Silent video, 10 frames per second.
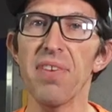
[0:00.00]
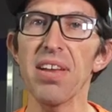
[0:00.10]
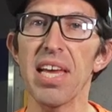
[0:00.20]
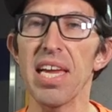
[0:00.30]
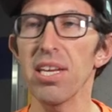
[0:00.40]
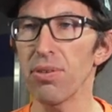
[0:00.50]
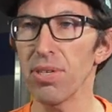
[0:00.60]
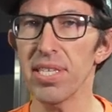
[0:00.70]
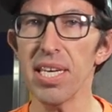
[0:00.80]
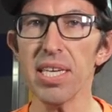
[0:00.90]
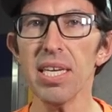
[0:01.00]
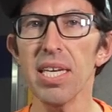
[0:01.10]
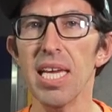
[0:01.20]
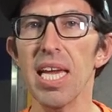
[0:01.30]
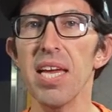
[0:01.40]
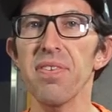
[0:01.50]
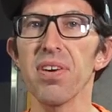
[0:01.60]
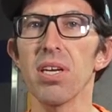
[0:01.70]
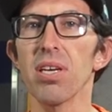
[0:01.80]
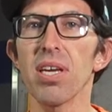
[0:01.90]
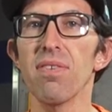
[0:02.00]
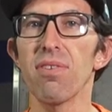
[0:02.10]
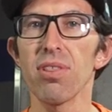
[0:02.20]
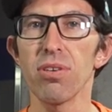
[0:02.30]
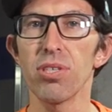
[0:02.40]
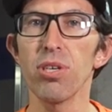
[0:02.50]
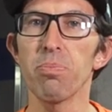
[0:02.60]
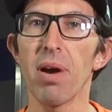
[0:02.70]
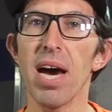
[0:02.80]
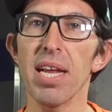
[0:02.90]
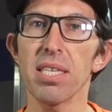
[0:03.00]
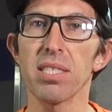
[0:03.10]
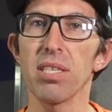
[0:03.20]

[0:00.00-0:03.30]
found that interesting. If you're looking for those two products,